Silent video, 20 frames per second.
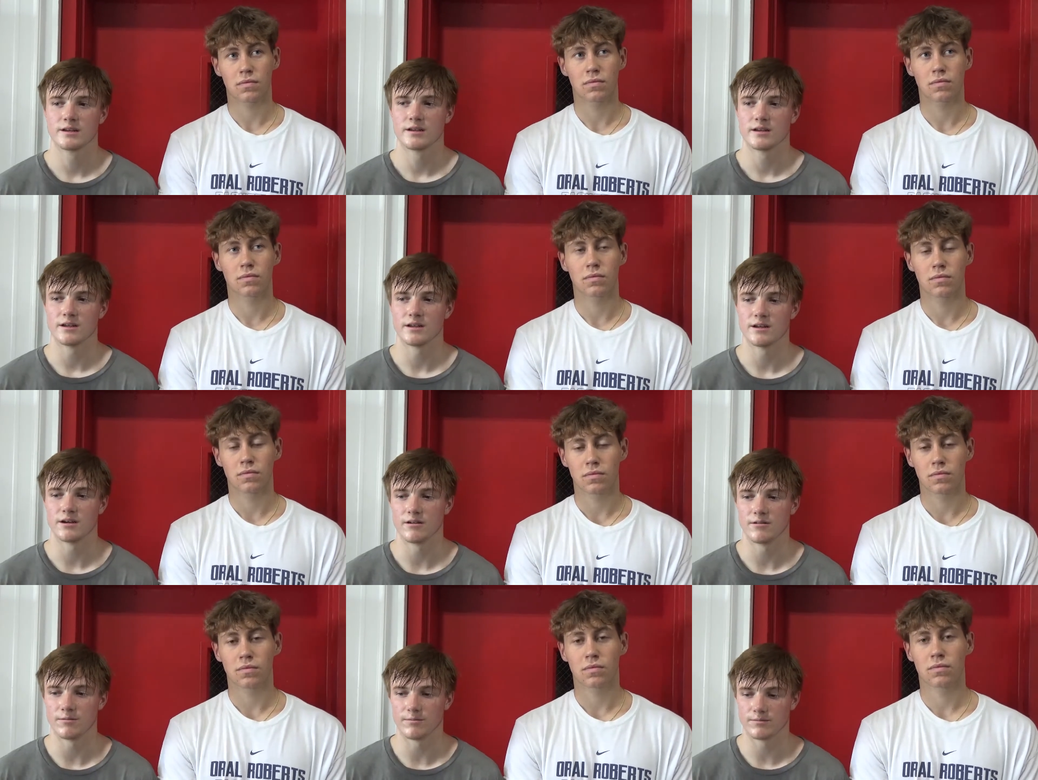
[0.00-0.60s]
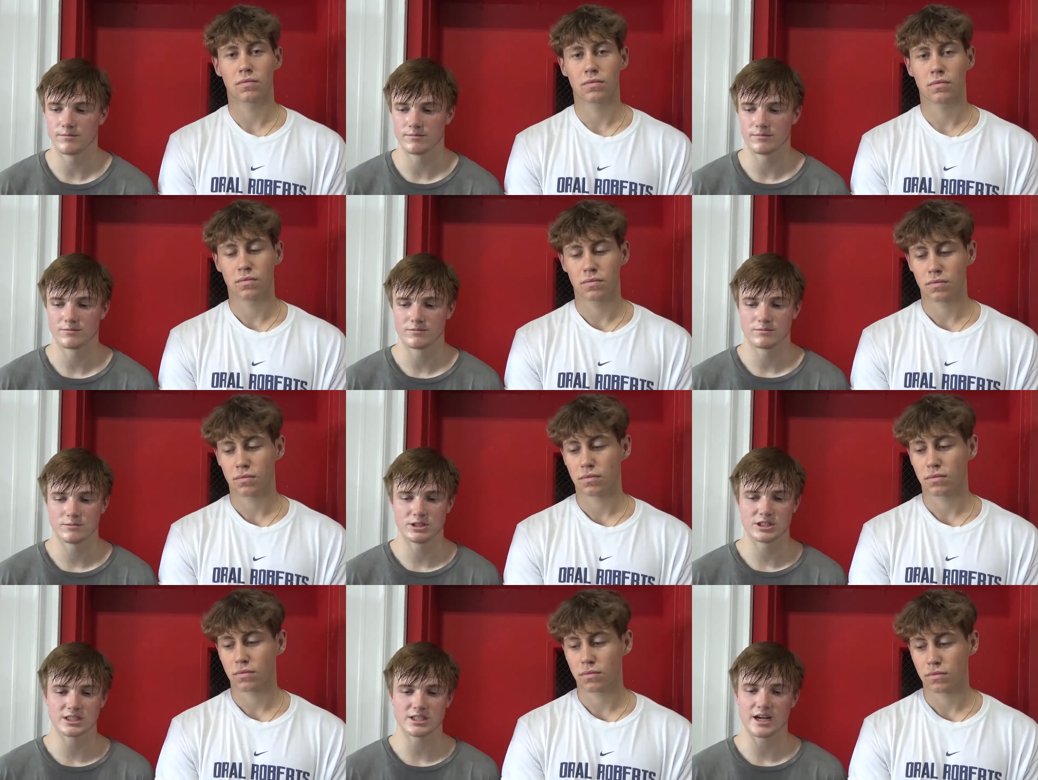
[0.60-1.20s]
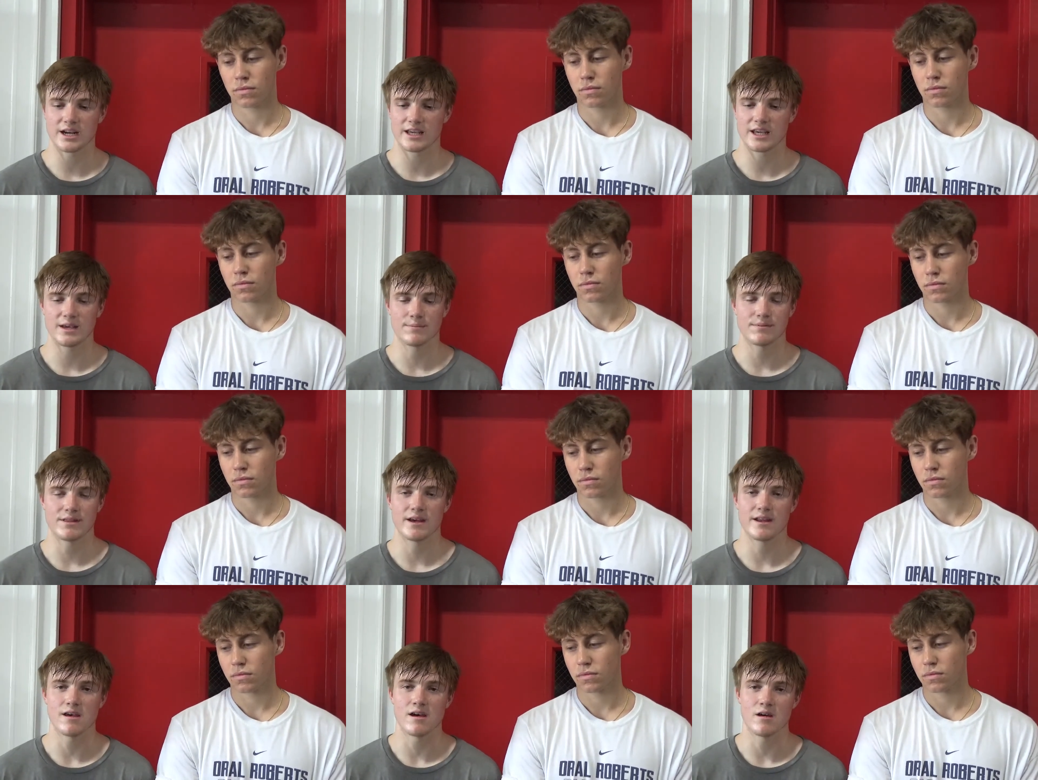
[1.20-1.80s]
Speaker 1: you know, we just got to keep
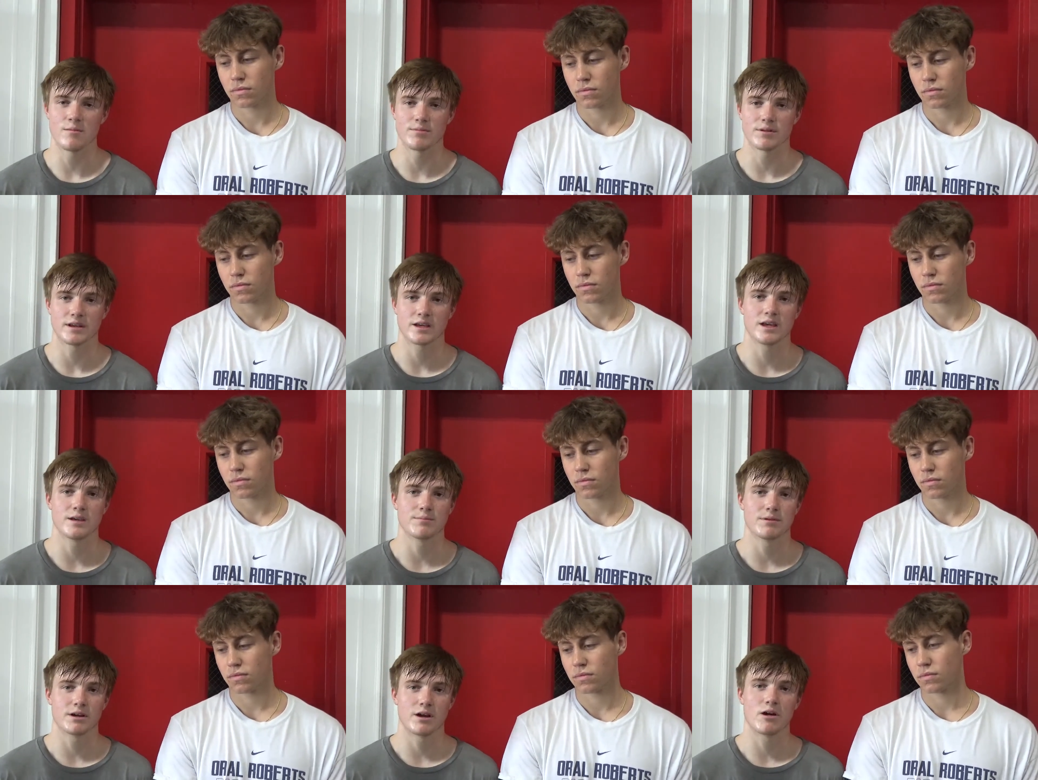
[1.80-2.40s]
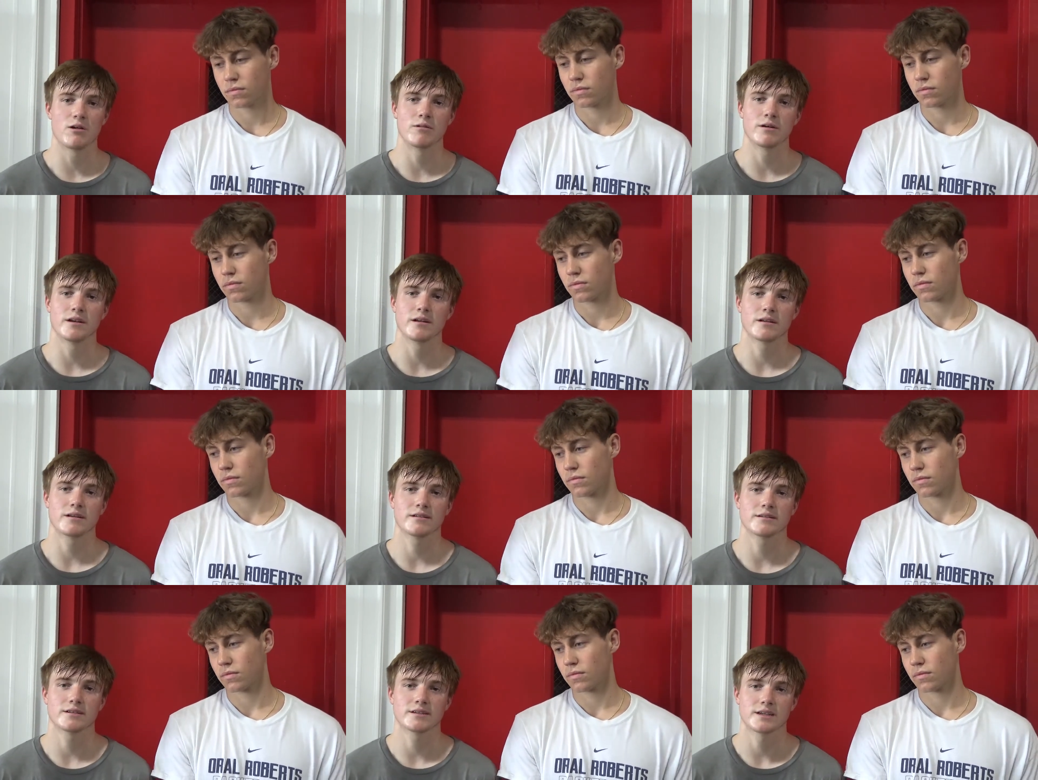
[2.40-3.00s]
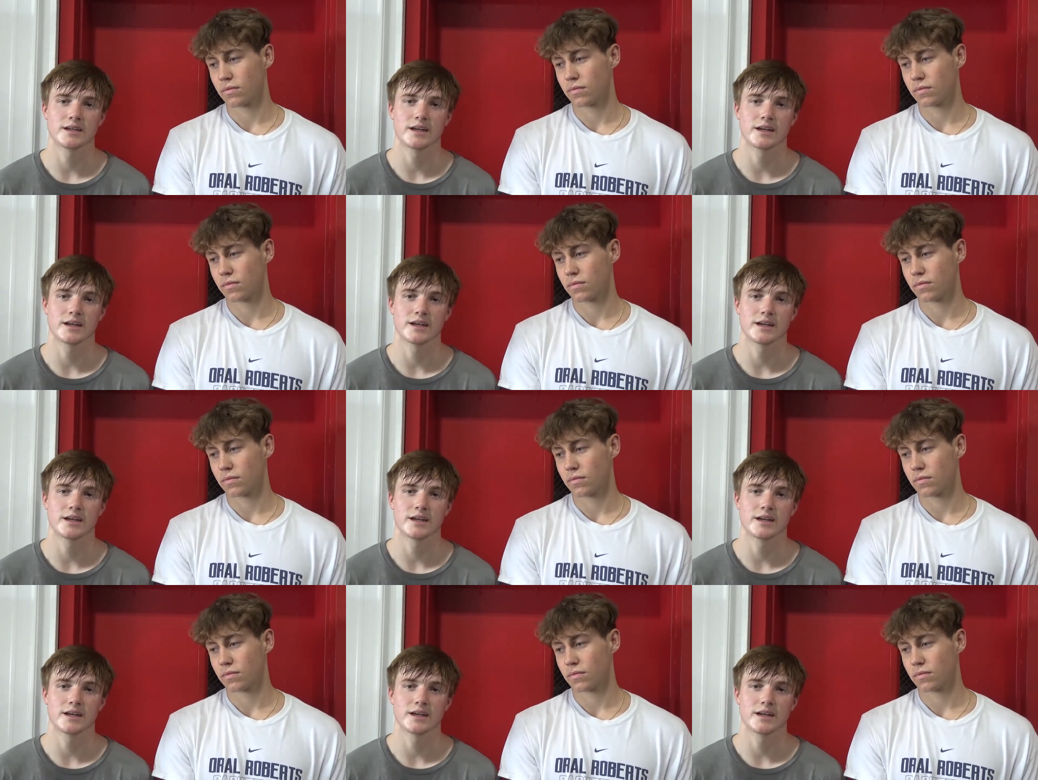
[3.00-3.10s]
that up and keep it going. And,